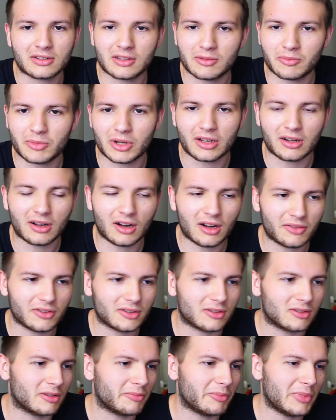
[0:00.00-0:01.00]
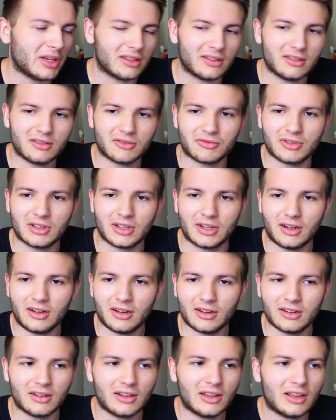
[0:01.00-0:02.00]
somebody coughing. I'm like, man, this is really
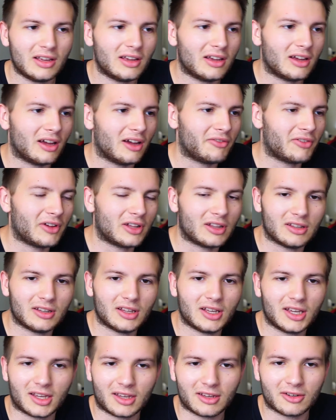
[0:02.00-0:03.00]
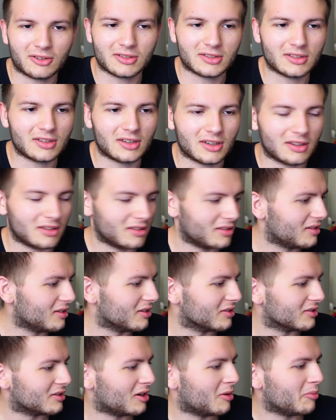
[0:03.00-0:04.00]
odd. I felt like it was a
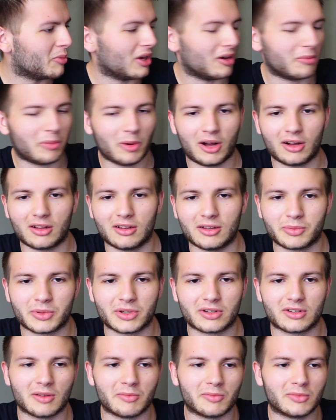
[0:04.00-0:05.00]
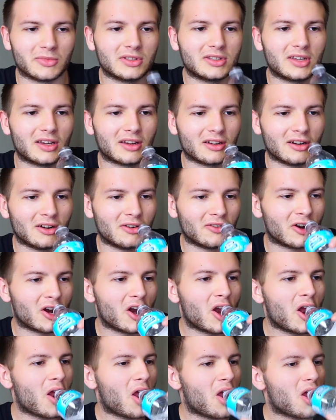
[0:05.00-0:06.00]
zombie apocalypse or something taking over.
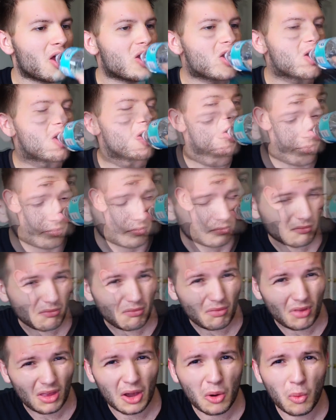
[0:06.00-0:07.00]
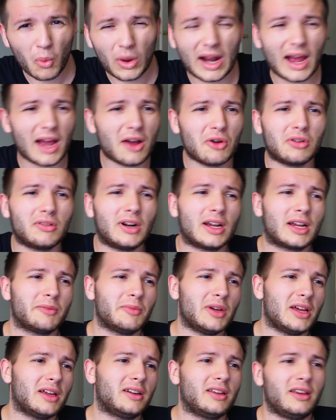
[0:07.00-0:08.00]
What I would
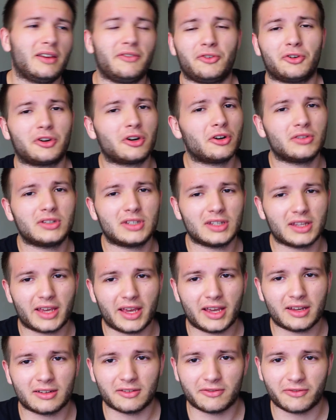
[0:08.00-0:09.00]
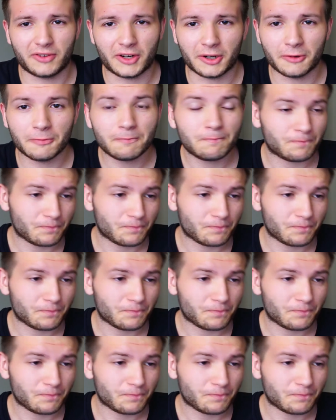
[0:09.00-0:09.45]
recommend if you're going to the Canton Fair,